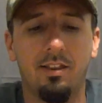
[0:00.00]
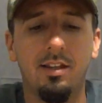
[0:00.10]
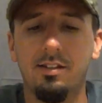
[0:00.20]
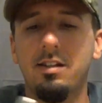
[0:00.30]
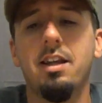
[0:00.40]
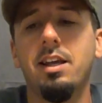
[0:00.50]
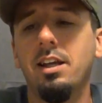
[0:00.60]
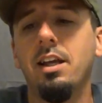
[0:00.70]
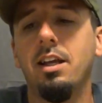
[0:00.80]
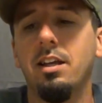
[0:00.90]
This
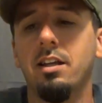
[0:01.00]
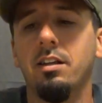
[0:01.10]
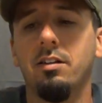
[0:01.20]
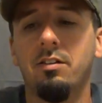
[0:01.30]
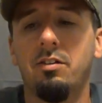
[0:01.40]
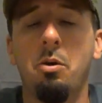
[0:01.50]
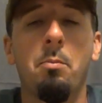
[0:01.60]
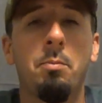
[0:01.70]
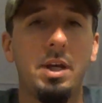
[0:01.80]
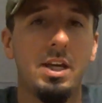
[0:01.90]
thing is, to
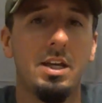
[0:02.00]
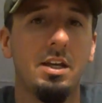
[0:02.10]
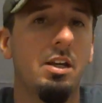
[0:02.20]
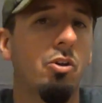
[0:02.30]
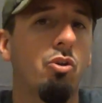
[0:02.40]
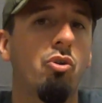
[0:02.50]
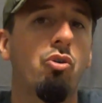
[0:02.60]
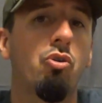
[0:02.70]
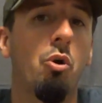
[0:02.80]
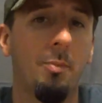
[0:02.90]
me,
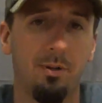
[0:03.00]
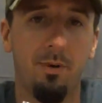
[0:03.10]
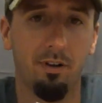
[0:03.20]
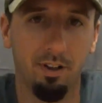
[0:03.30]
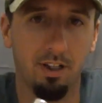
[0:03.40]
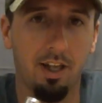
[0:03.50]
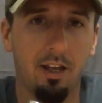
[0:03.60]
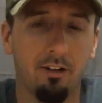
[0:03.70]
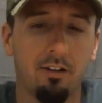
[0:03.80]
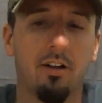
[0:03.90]
so much better than the
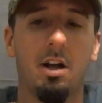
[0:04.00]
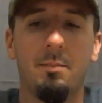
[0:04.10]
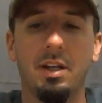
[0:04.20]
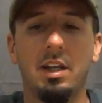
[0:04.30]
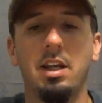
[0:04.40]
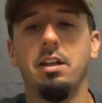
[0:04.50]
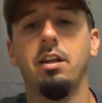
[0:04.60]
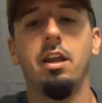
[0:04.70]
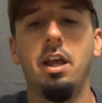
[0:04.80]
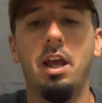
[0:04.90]
Kanger. I mean,
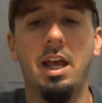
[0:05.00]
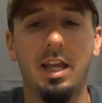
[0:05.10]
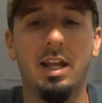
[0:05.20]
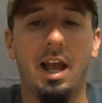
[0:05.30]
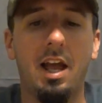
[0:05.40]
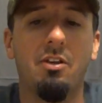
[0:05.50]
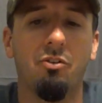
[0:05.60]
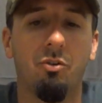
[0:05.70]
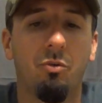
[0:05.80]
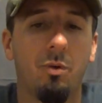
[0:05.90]
it has
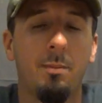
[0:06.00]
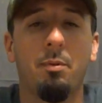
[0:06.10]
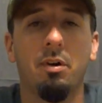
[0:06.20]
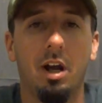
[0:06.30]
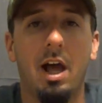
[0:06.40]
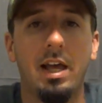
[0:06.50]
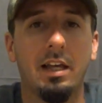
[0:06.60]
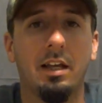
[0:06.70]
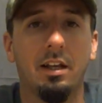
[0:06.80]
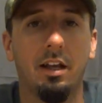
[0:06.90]

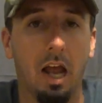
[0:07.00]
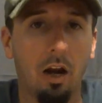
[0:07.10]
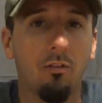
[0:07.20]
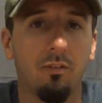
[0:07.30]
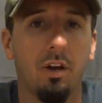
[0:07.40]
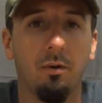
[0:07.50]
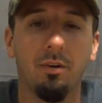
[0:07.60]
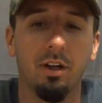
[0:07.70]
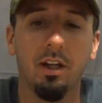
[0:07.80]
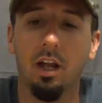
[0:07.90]
dripper-like airflow.
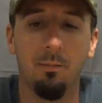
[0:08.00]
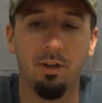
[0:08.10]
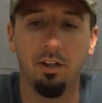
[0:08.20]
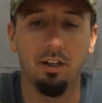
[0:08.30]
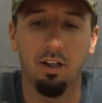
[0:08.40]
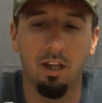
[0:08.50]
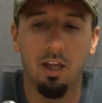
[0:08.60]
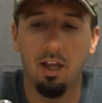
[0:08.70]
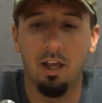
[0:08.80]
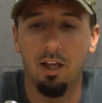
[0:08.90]

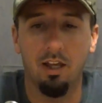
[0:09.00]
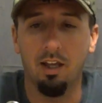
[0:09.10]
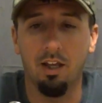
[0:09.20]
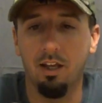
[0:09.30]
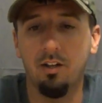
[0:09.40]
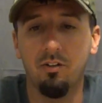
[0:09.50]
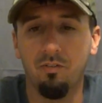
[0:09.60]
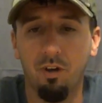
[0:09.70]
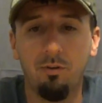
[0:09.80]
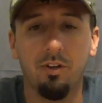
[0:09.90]
It just
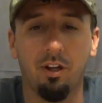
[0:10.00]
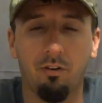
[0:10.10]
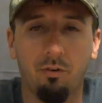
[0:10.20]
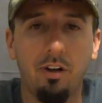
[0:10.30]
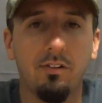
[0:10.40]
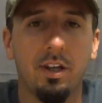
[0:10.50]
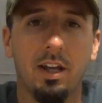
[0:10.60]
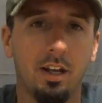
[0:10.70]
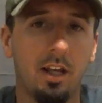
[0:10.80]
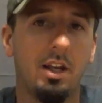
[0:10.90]
flows like crazy,
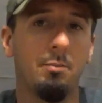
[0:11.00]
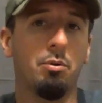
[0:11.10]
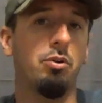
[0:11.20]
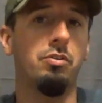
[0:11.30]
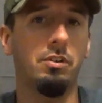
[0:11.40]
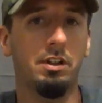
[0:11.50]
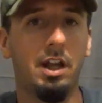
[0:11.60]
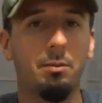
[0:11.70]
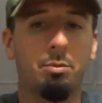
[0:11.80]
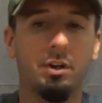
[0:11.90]
and it produces
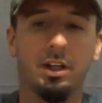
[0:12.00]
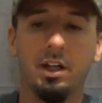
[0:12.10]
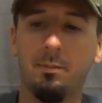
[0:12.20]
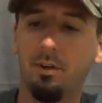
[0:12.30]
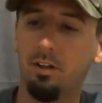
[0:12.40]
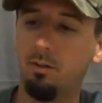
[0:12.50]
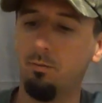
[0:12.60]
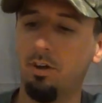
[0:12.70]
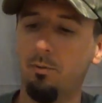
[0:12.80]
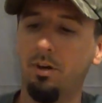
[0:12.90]
cloud pretty good. I mean,
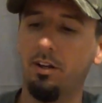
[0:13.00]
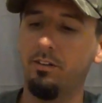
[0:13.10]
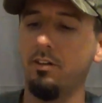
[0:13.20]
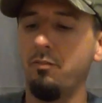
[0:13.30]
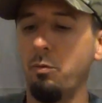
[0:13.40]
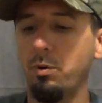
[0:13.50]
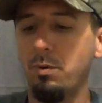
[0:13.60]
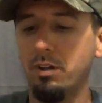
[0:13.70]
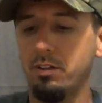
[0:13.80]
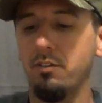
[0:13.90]
what did I say? 40 watts?